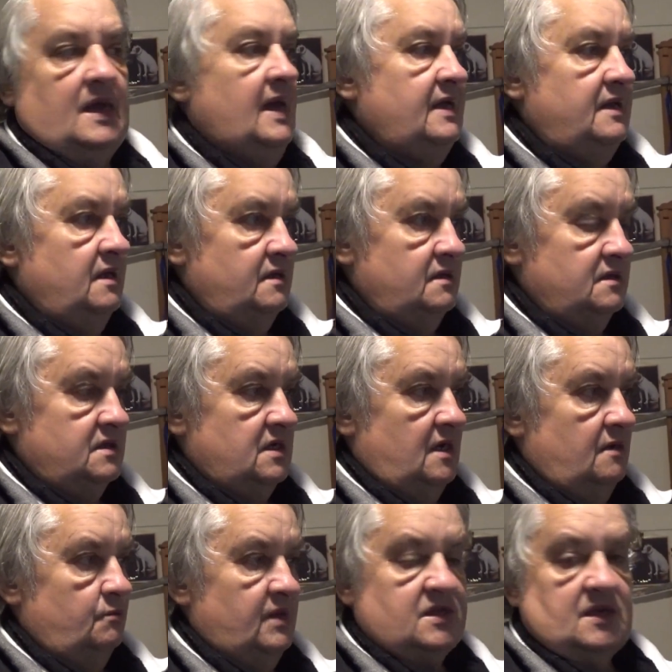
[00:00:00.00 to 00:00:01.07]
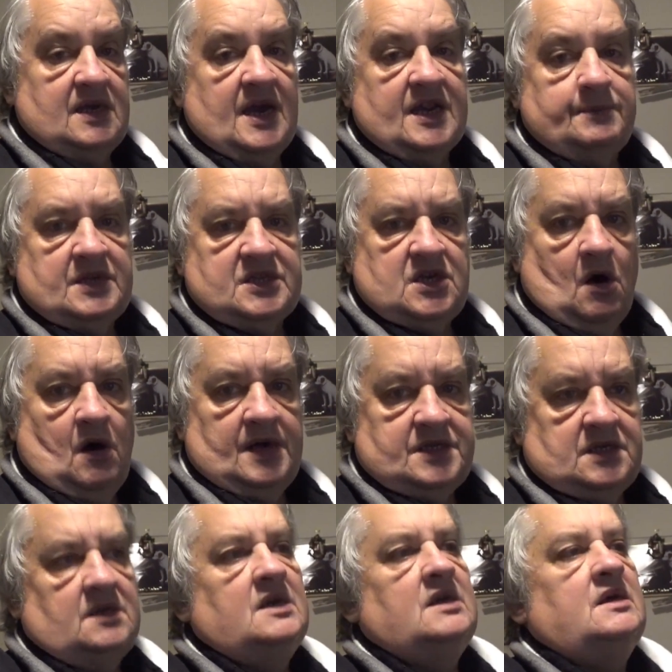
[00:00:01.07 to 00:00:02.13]
and then with the
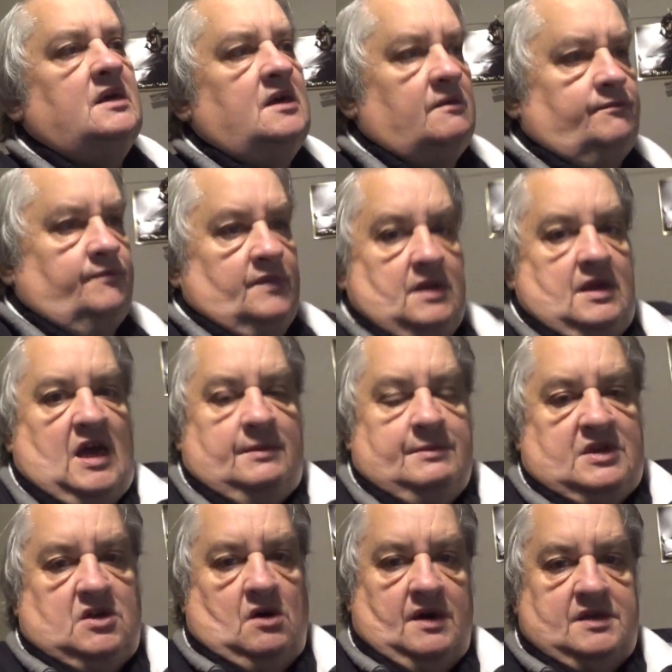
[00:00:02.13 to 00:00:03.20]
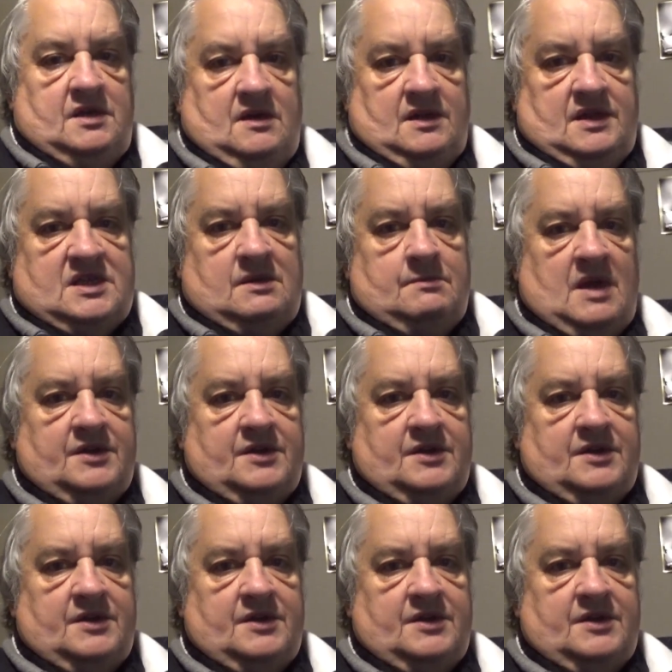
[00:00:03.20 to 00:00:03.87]
catamatite. Yeah, that's